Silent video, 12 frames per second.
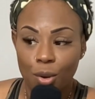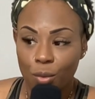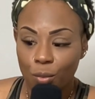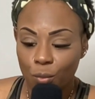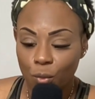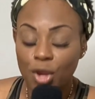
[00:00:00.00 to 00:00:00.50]

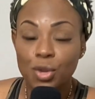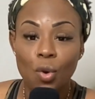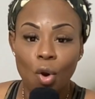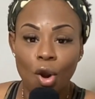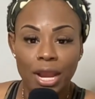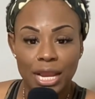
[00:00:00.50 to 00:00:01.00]
where you
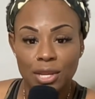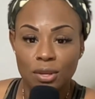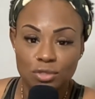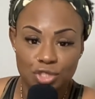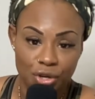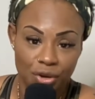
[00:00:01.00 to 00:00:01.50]
are in your
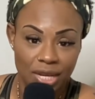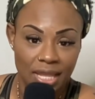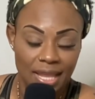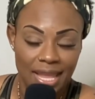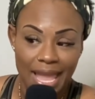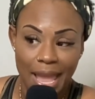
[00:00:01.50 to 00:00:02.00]

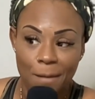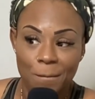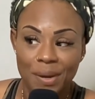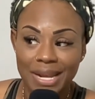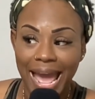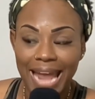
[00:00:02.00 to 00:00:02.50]
journey.
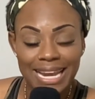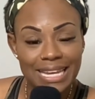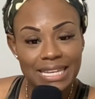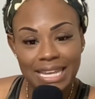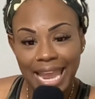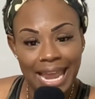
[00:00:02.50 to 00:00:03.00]
But I
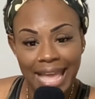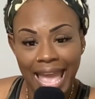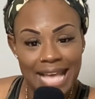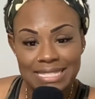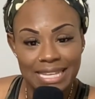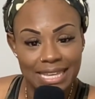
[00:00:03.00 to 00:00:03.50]
didn't look at it
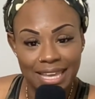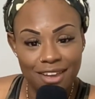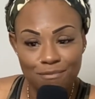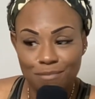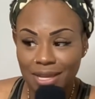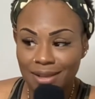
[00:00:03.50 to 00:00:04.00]
as a
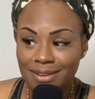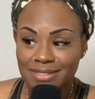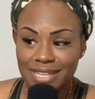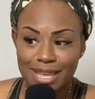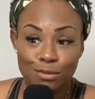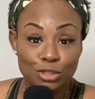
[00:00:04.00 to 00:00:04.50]
gift because
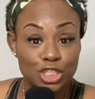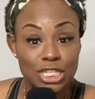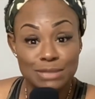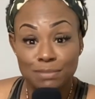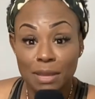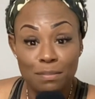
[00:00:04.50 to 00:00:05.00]
it was
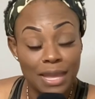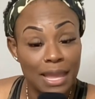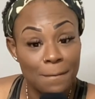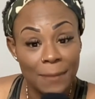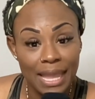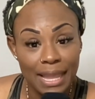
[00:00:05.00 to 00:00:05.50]
just me
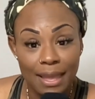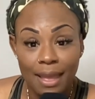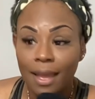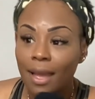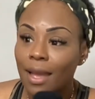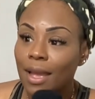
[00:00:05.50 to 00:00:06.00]
being me.
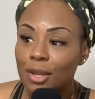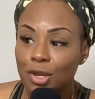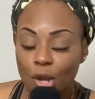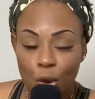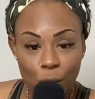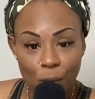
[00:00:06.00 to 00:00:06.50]
You
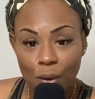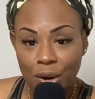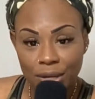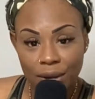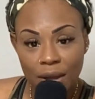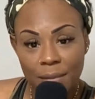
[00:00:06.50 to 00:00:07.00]
know, growing
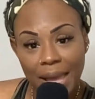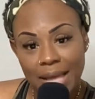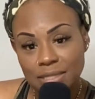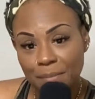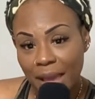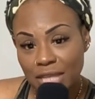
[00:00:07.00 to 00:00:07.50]
up as
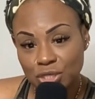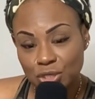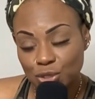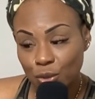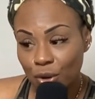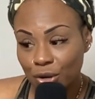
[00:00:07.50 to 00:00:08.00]
a pastor's
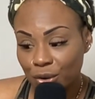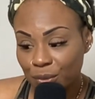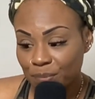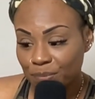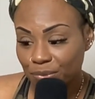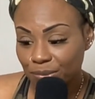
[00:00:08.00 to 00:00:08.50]
daughter,
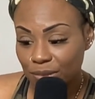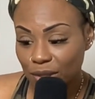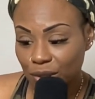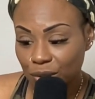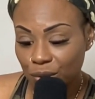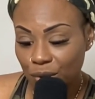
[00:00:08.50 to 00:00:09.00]

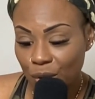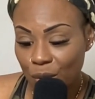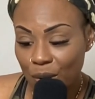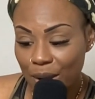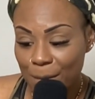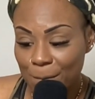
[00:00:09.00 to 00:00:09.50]
you know,
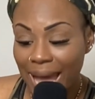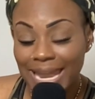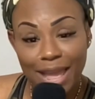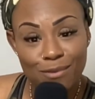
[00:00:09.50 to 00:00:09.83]
my life